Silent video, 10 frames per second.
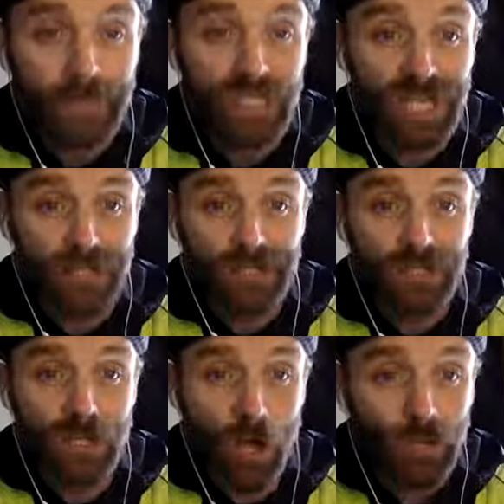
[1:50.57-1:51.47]
the channel is
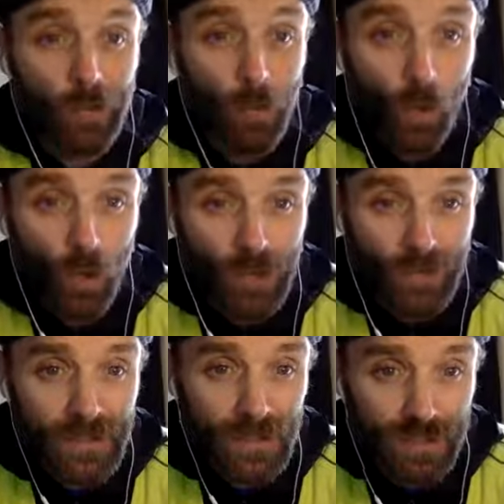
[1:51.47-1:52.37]
called Word
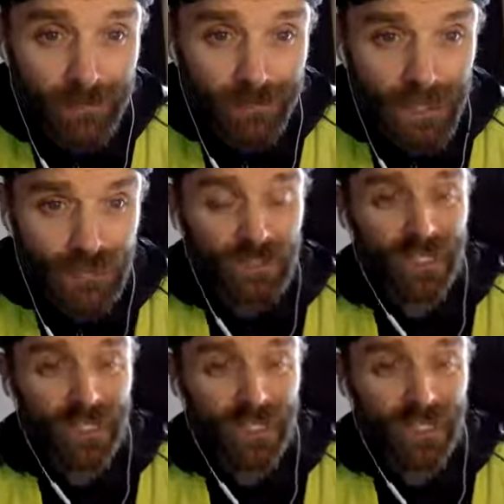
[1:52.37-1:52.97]
on the Street Ministries.